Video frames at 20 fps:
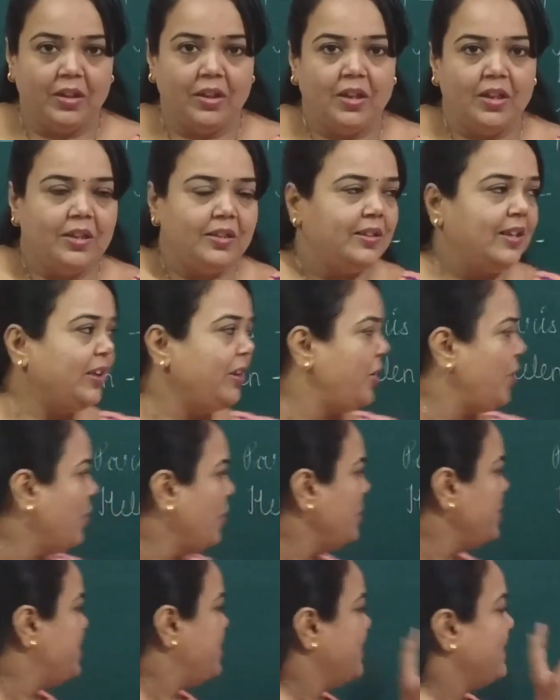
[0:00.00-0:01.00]
the
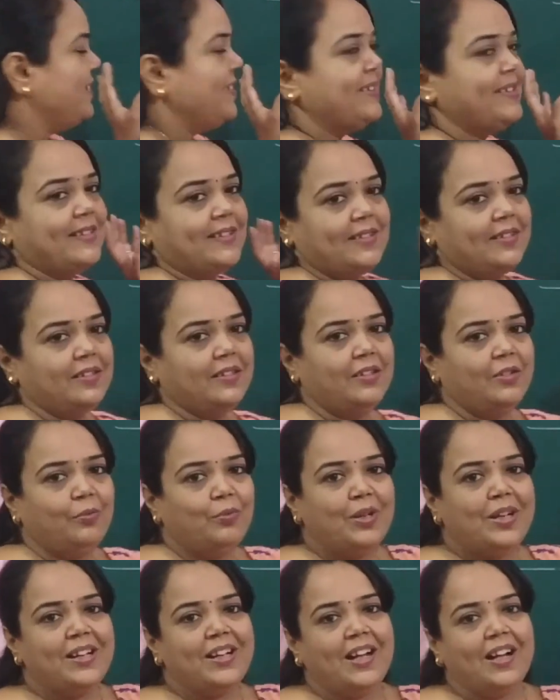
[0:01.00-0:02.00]
Trojans
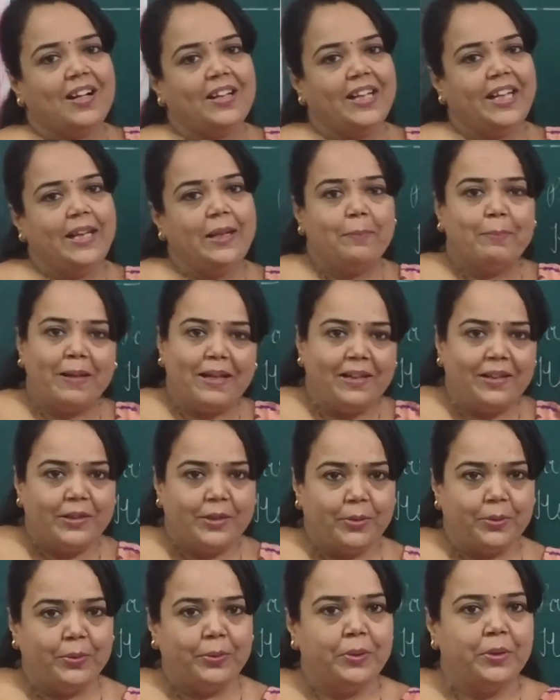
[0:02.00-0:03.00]
were unable
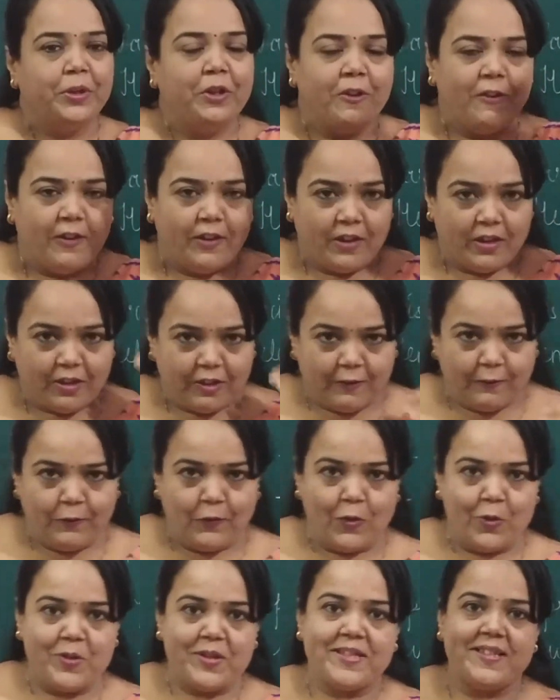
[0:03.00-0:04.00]
to
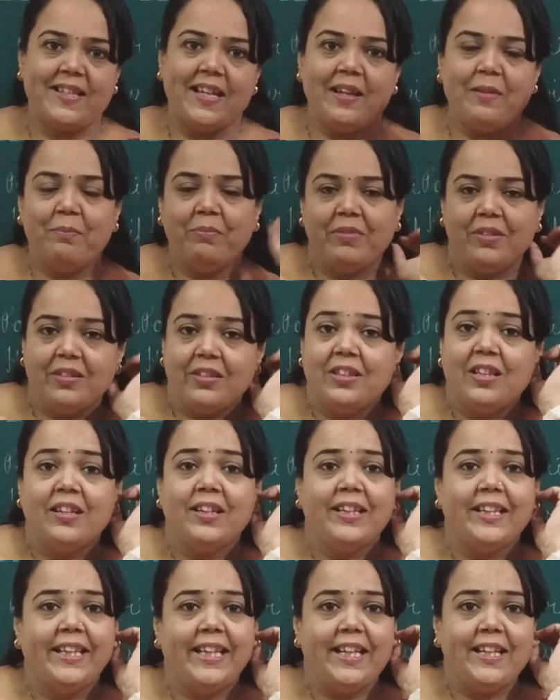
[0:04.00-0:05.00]
force the
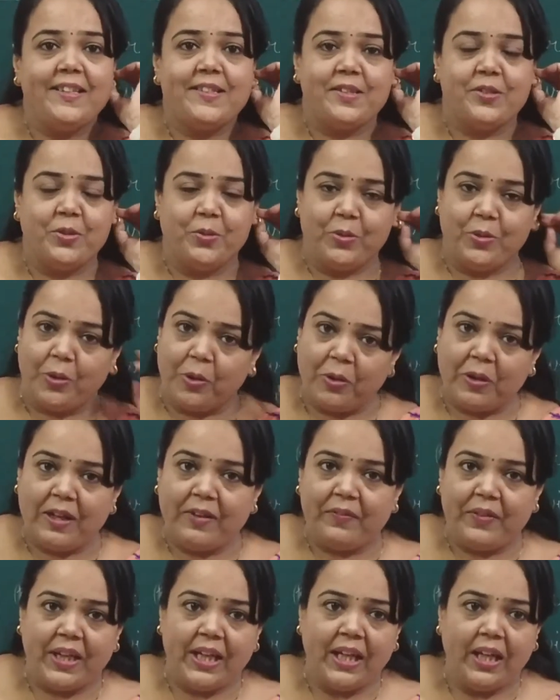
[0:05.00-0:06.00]
Greeks to go
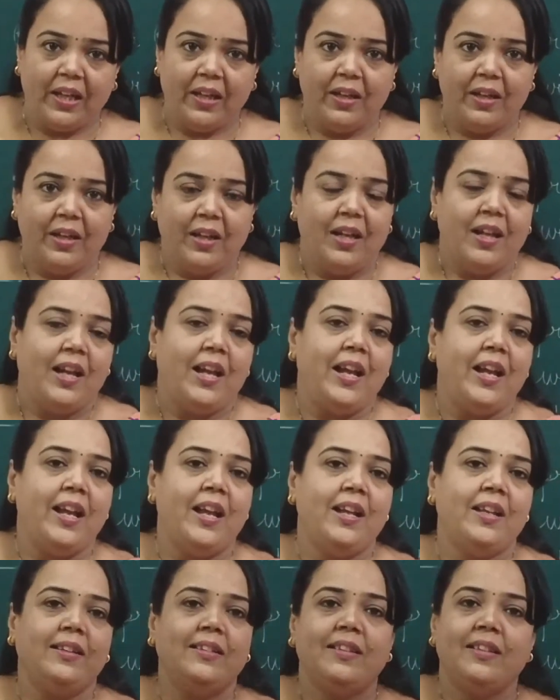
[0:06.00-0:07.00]
away,
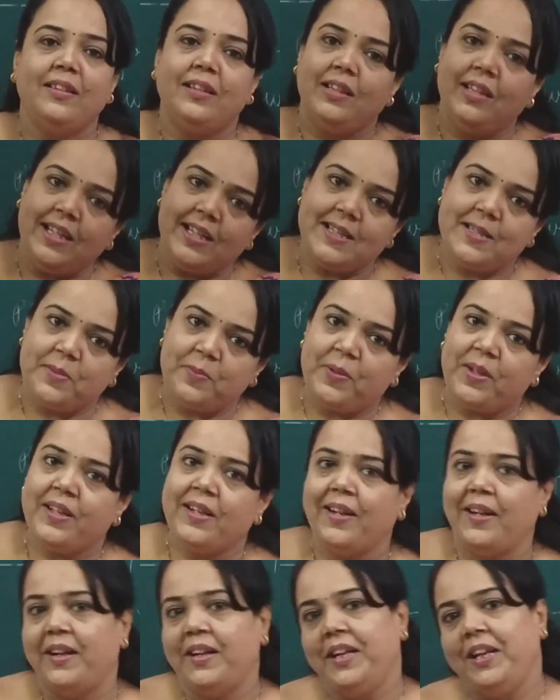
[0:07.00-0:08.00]
and the Greeks were
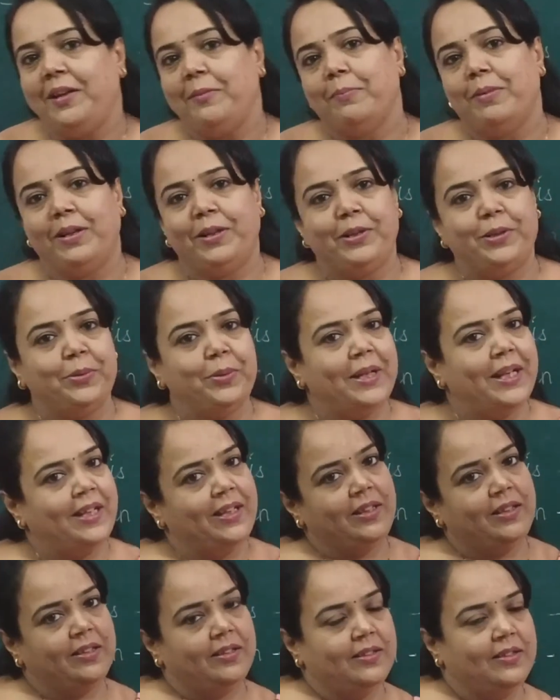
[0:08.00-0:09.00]
unable to
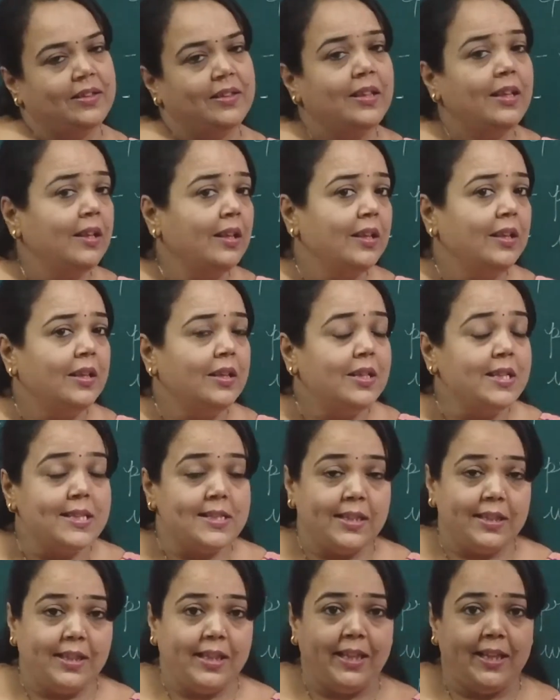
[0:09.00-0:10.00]
enter the
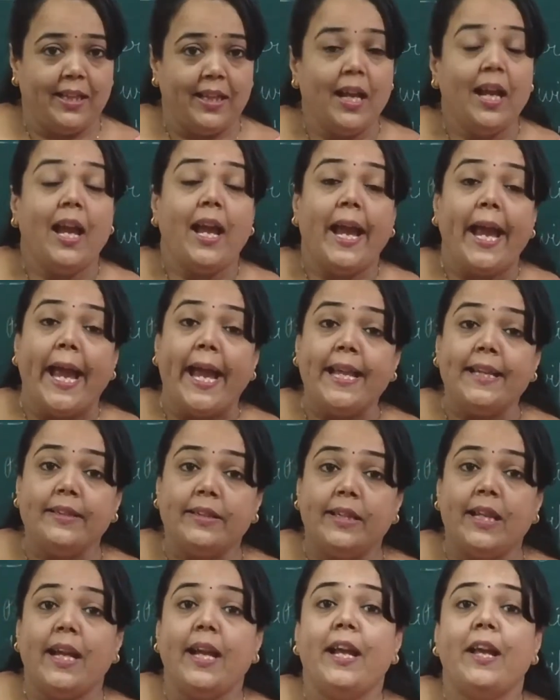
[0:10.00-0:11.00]
city. And
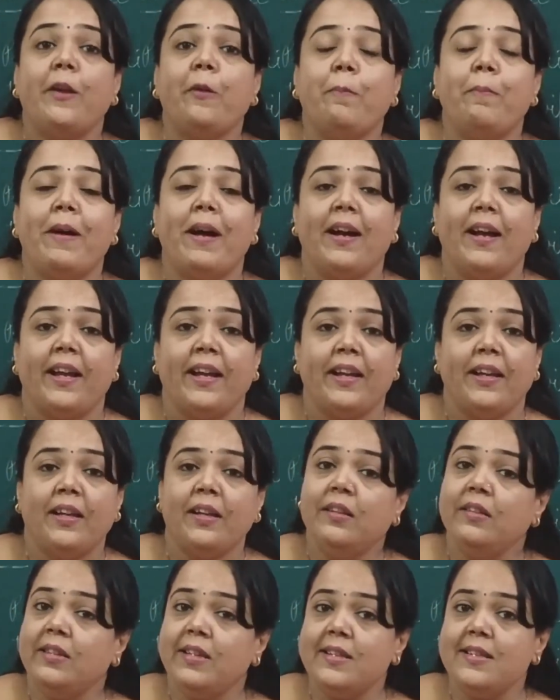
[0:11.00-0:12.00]
thereby,
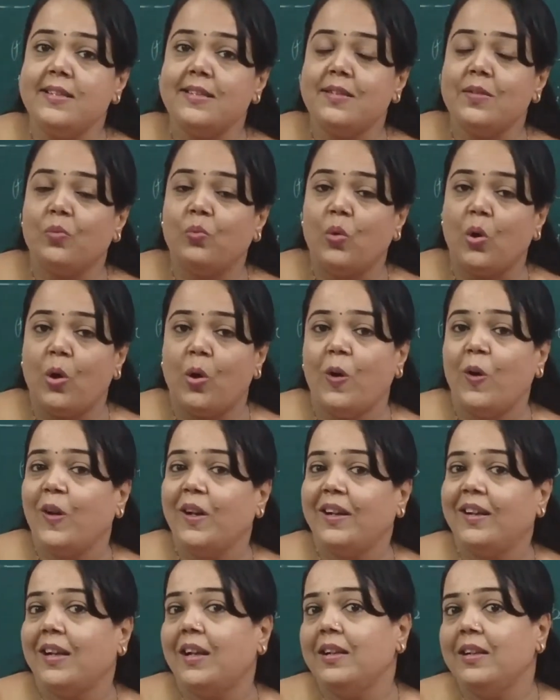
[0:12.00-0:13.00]
this war
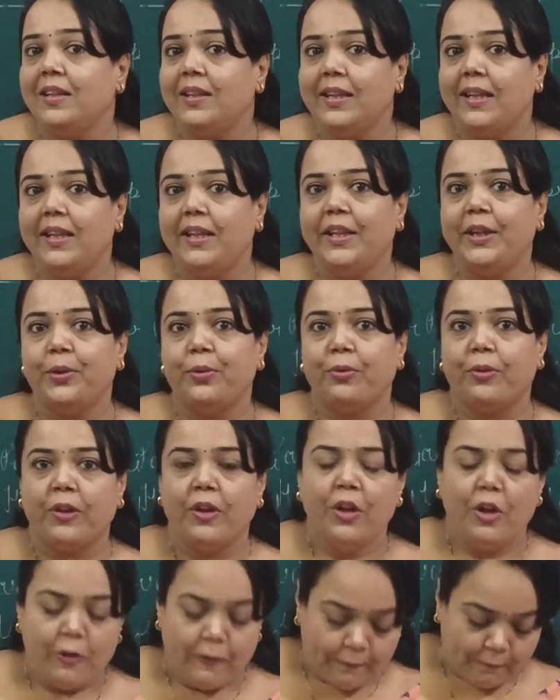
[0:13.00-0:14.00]
continued.
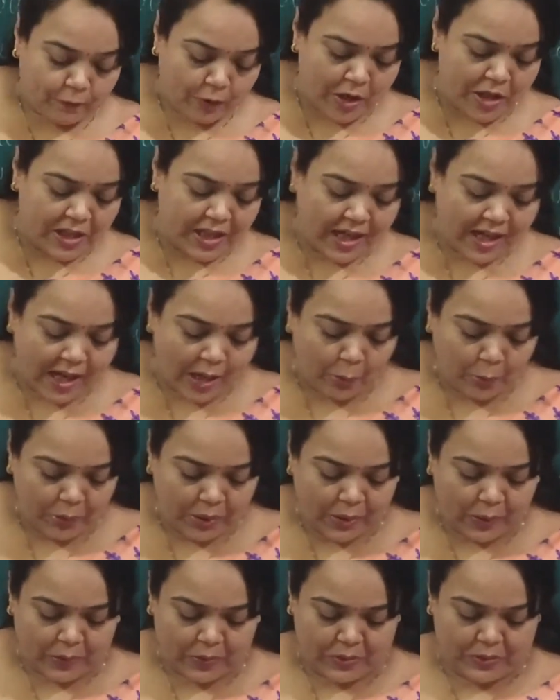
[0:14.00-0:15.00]
For how
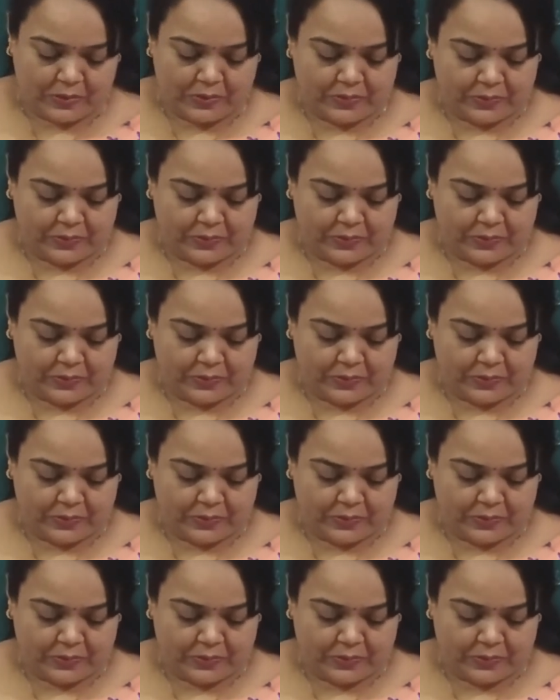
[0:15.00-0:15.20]
long?